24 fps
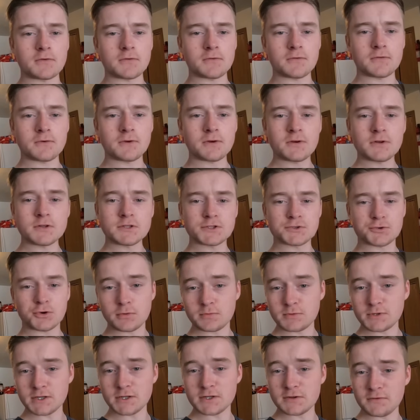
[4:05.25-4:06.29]
of
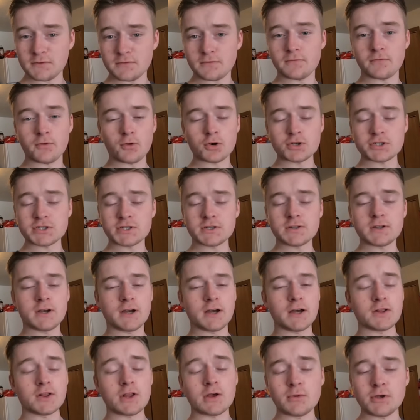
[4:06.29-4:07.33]
scripted version,
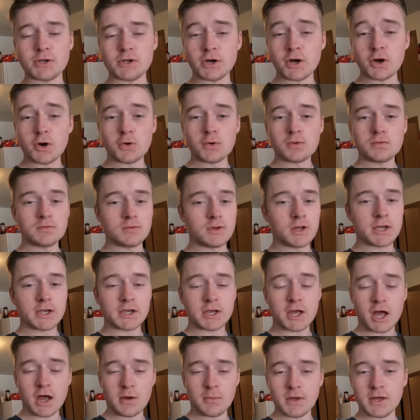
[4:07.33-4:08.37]
uh, let me know,
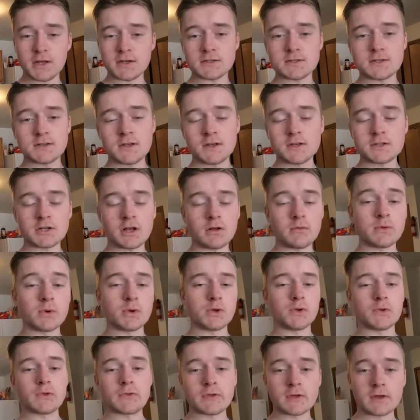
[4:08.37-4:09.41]
like, comment, tell me
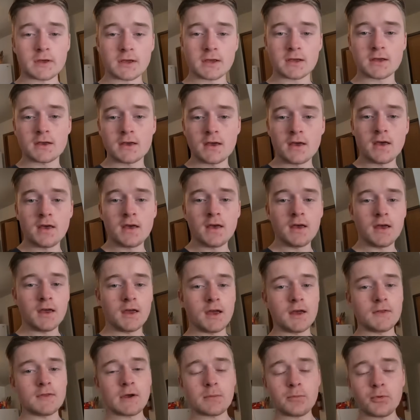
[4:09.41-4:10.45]
what you think.
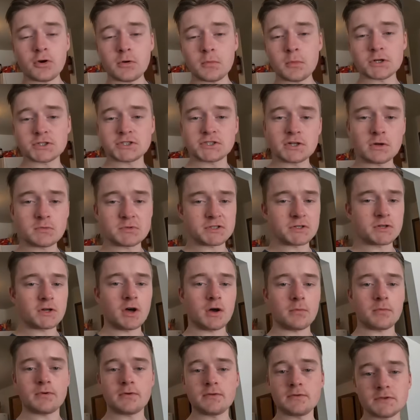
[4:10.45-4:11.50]
And that pretty much sums it
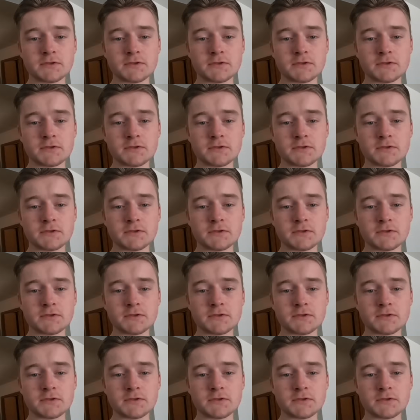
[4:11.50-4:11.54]
up.